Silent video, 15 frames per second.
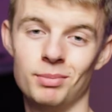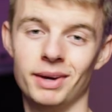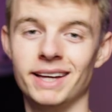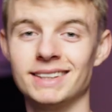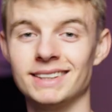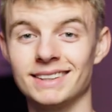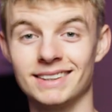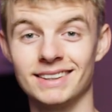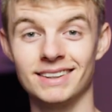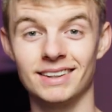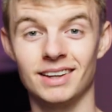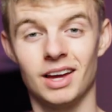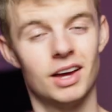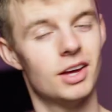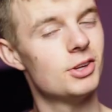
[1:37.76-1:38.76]

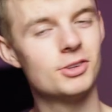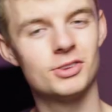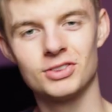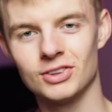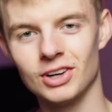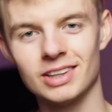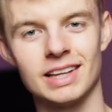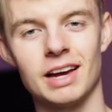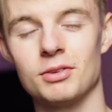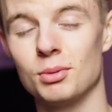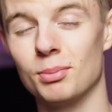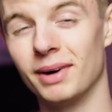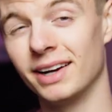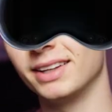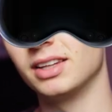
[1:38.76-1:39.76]
Basically, you don't have to
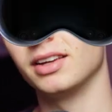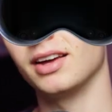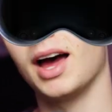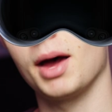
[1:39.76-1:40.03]
buy the